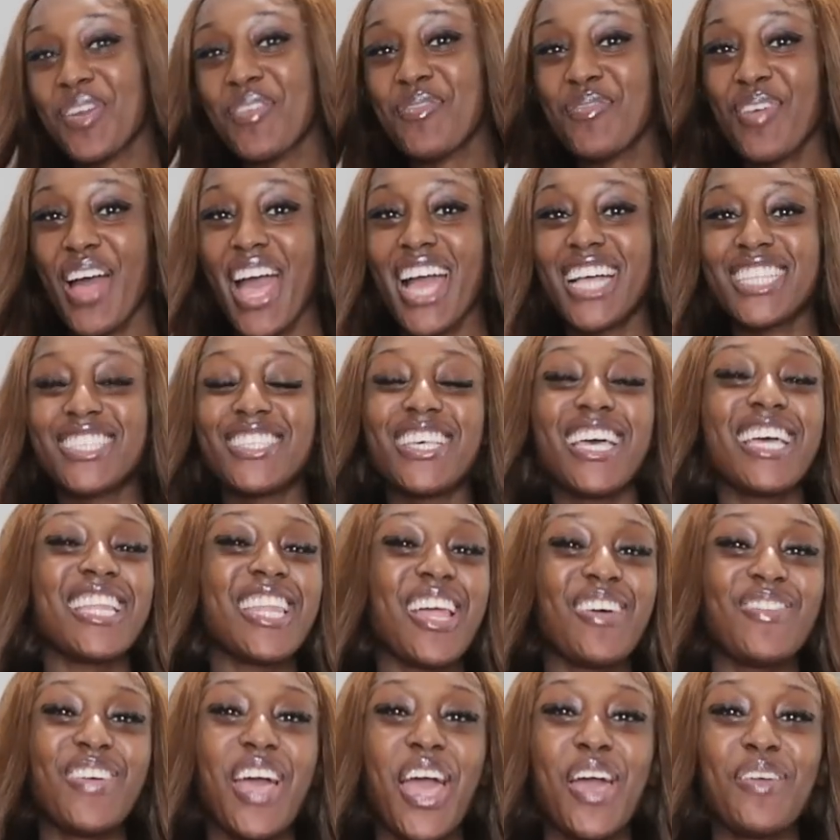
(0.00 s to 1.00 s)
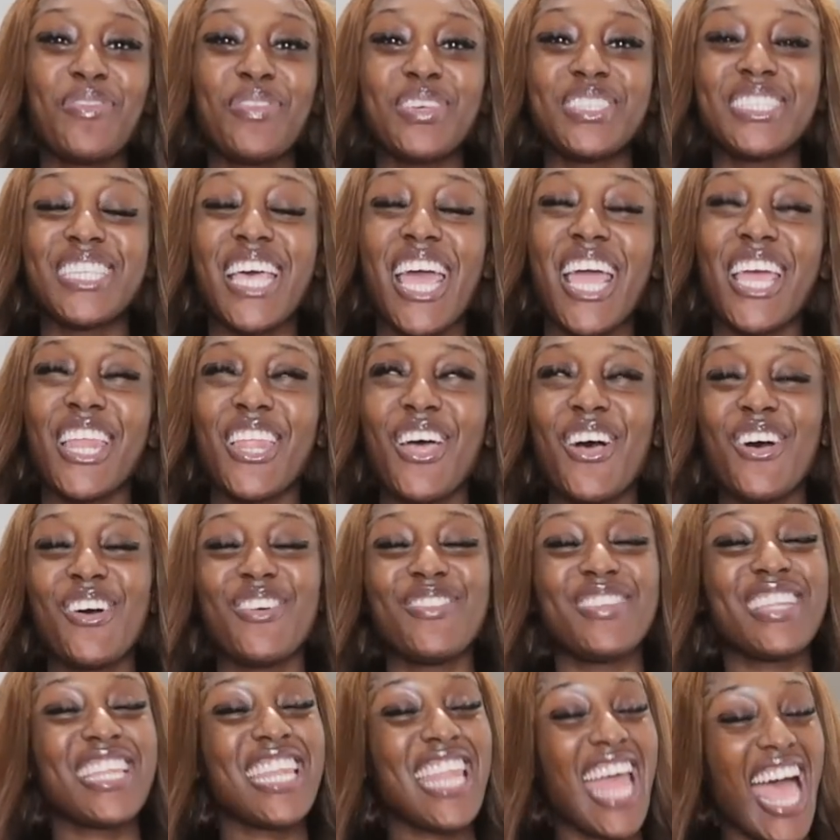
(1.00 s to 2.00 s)
back to another episode
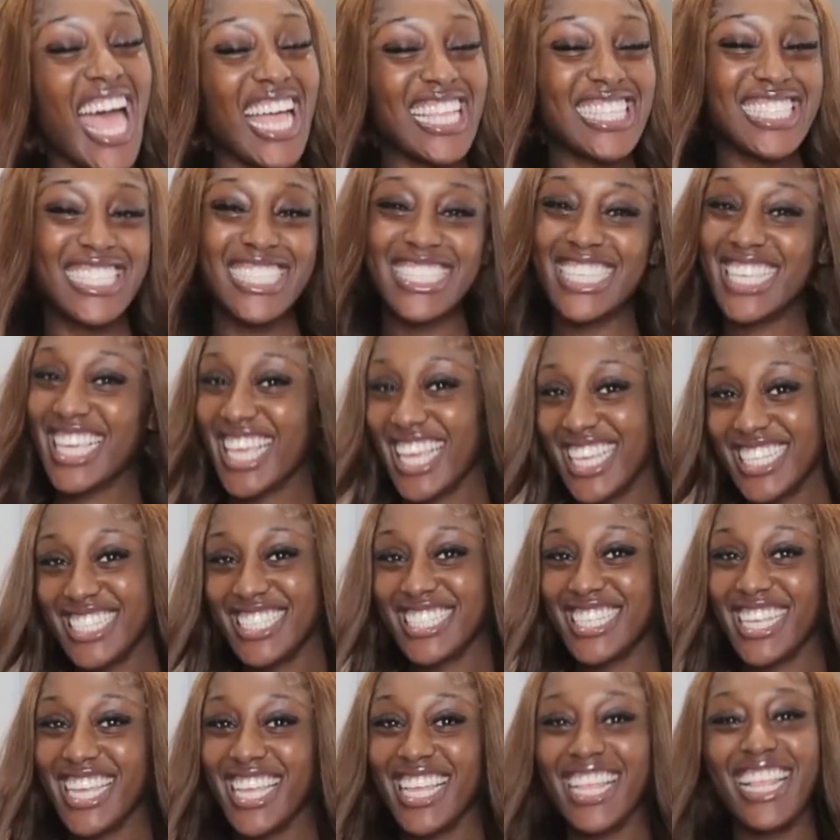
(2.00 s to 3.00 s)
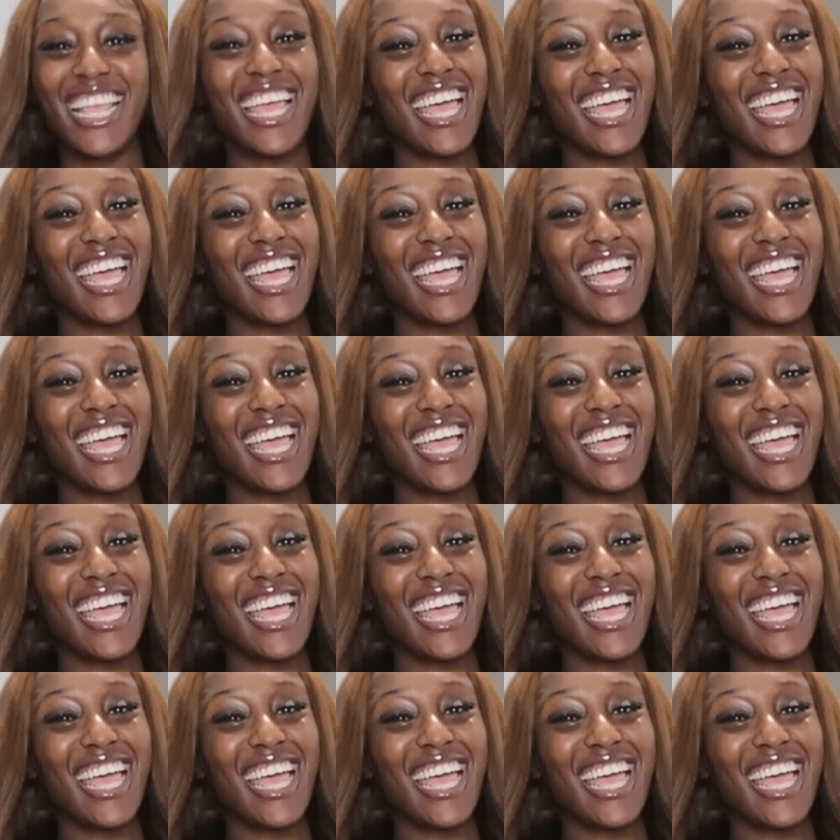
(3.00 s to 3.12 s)
of Nat's Kitchen.